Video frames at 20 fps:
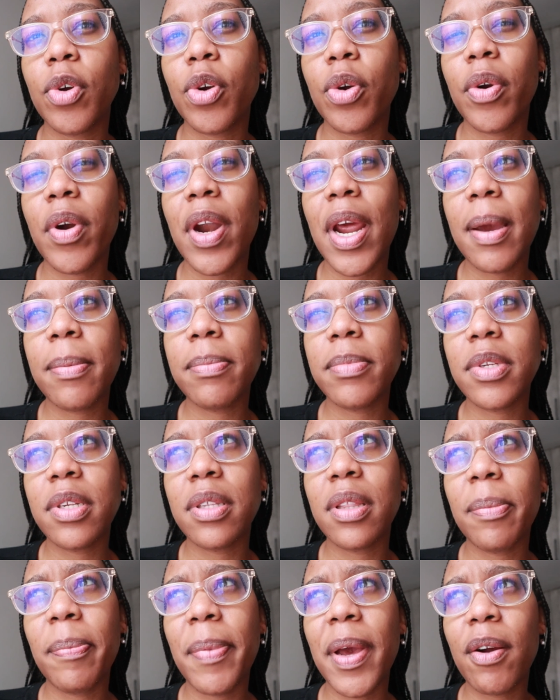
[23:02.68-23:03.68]
crammed
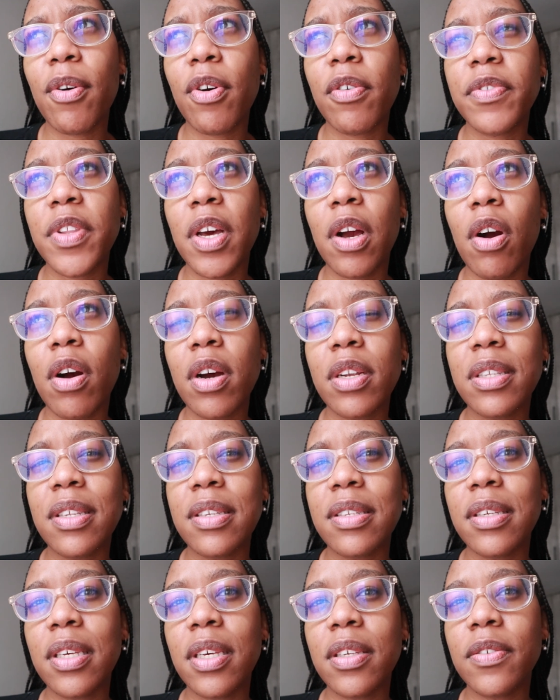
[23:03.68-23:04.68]
the back of the card
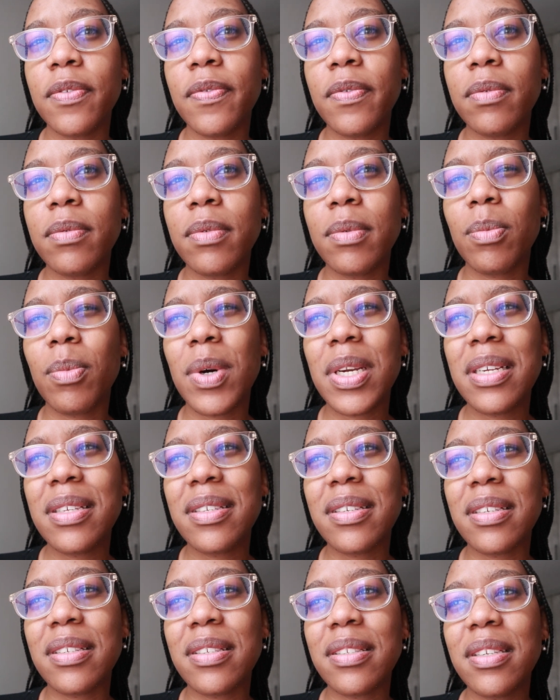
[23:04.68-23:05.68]
to see his, what
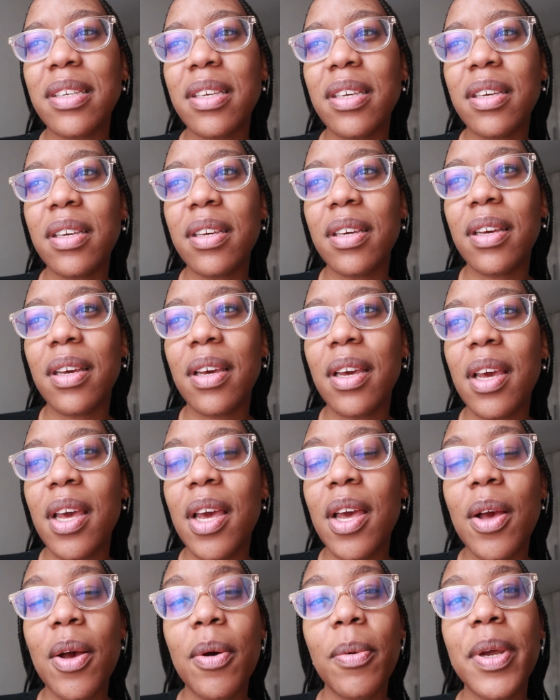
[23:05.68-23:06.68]
is it, see,
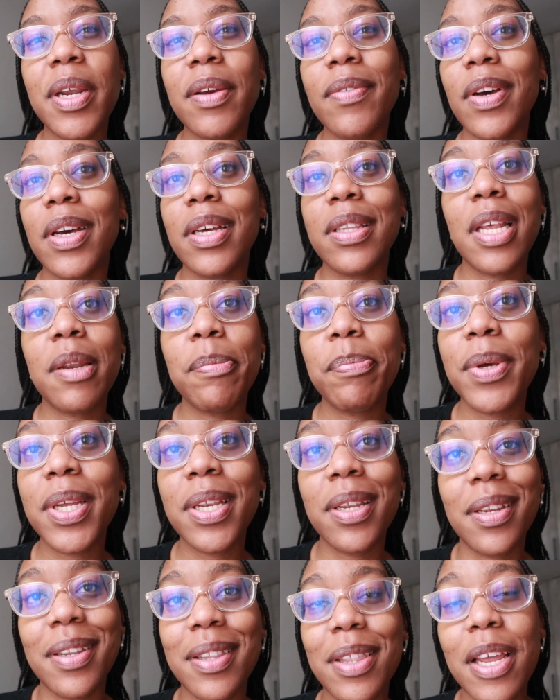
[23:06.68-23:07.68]
whatever, that
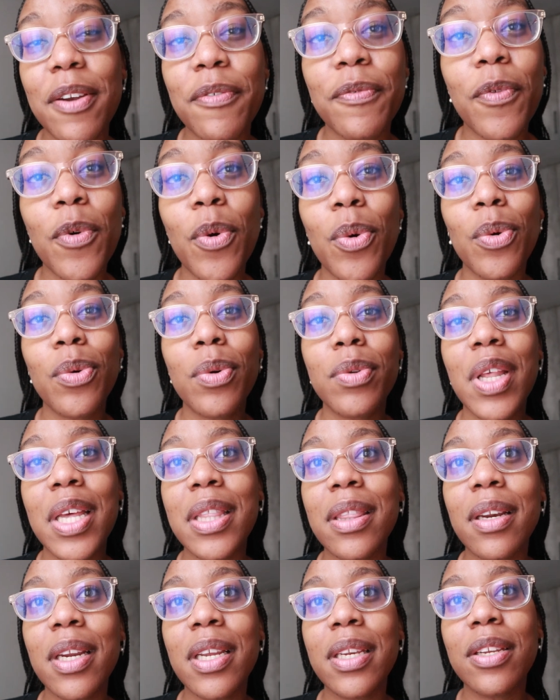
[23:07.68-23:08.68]
pin, that four,
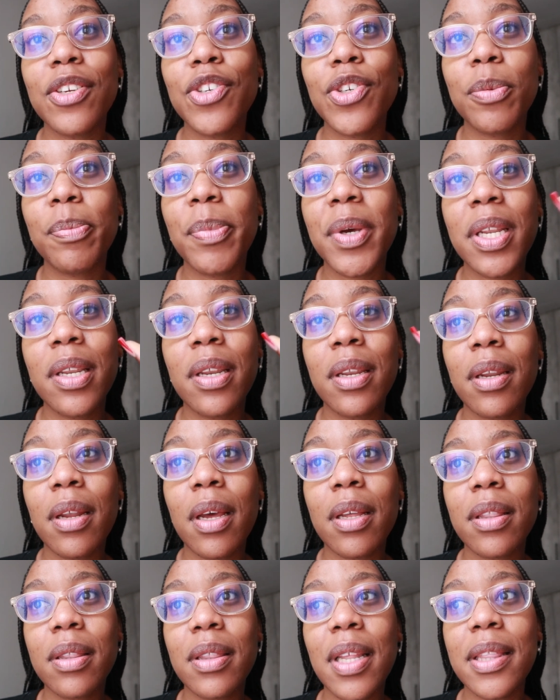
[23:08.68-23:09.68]
that three-digit pin,
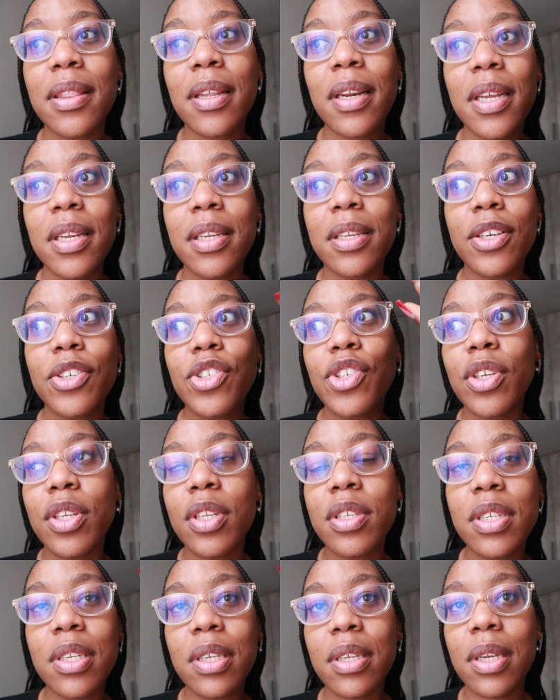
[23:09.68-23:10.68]
the
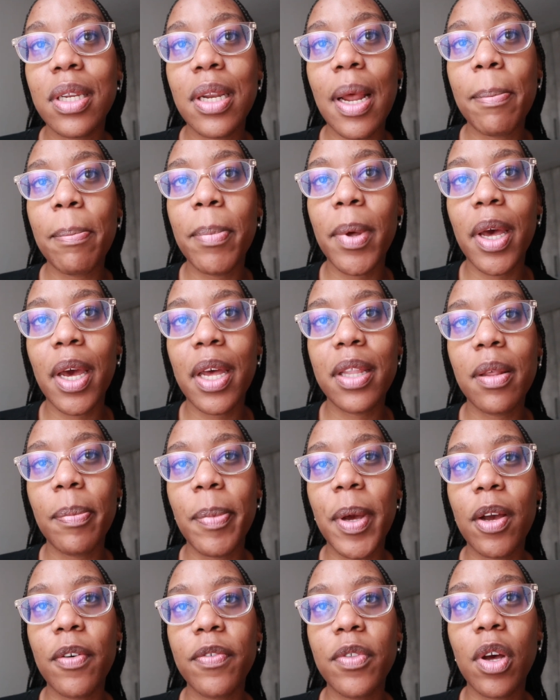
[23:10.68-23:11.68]
three-digit number at
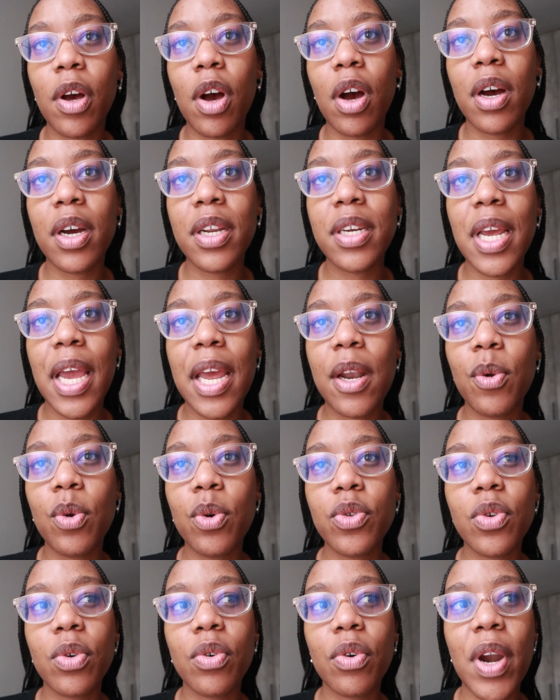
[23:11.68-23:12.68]
the back of the card, and
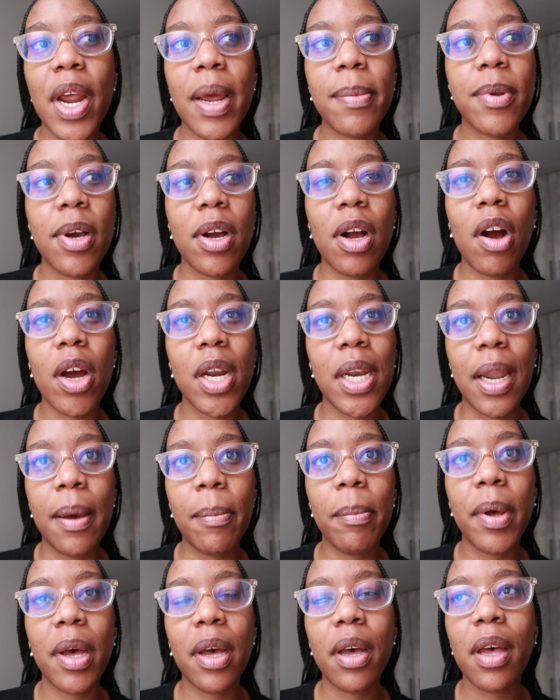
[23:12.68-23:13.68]
also crammed her card
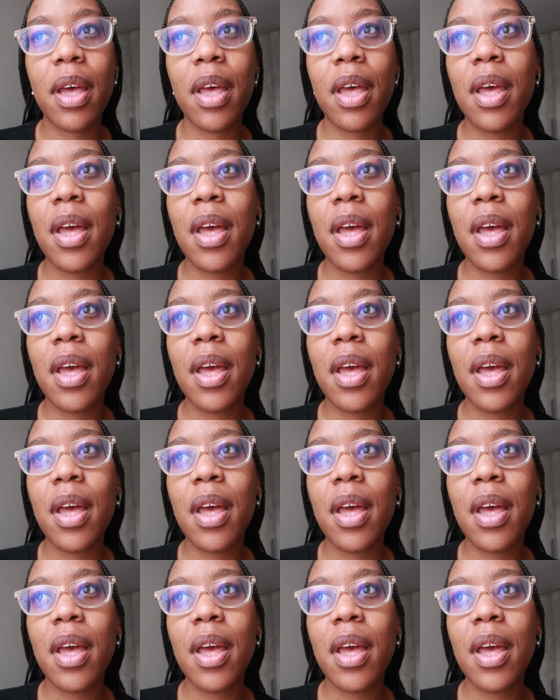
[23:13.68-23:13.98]
number.